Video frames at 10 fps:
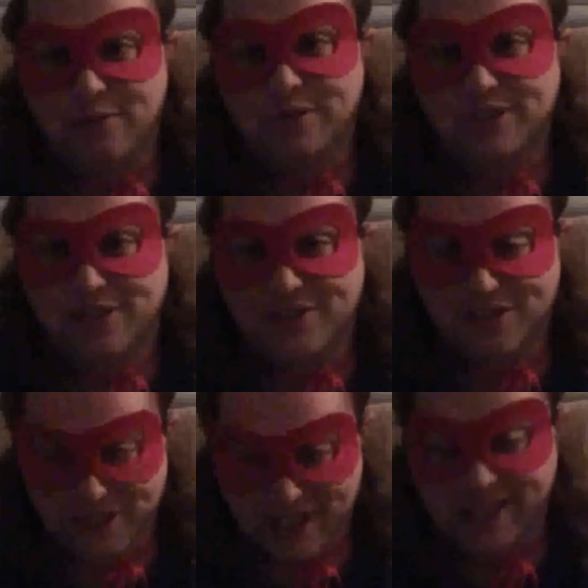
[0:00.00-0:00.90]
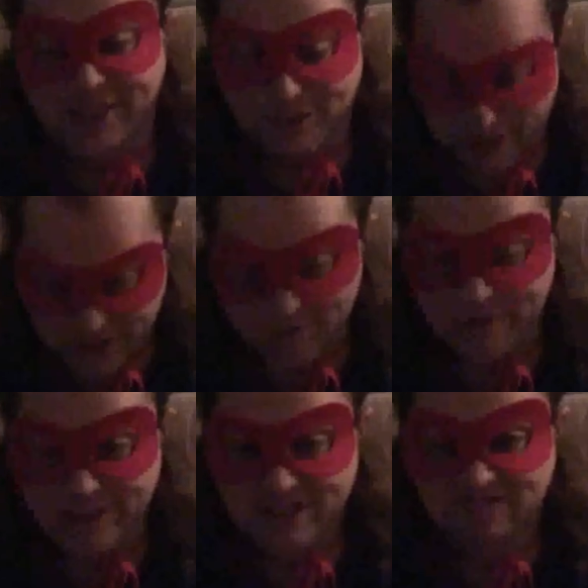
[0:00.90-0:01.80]
was Second
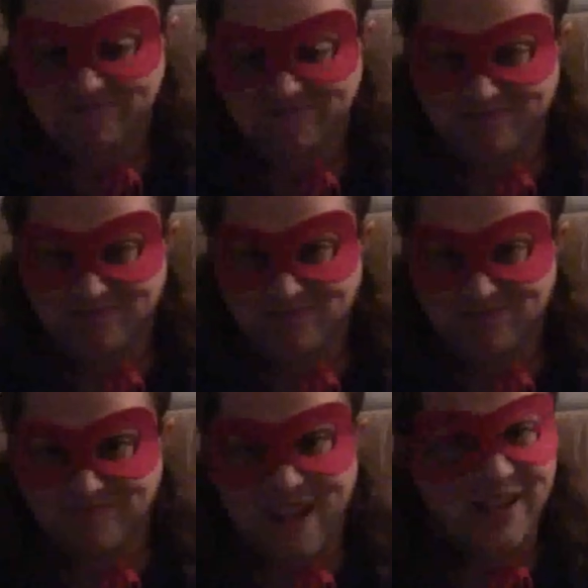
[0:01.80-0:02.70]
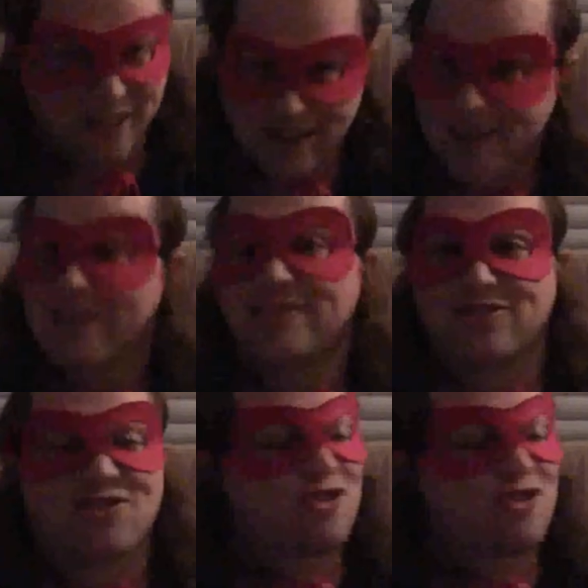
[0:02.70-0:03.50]
Christmas. And it is